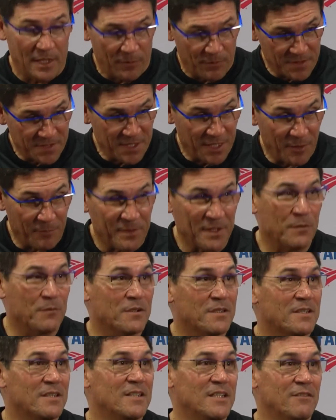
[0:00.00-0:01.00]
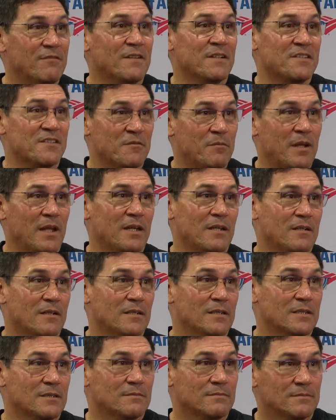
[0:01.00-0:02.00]
I was helping with the defensive play
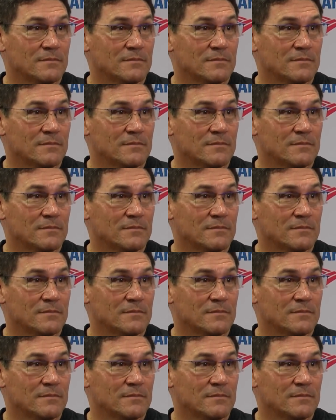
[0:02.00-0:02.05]
calling.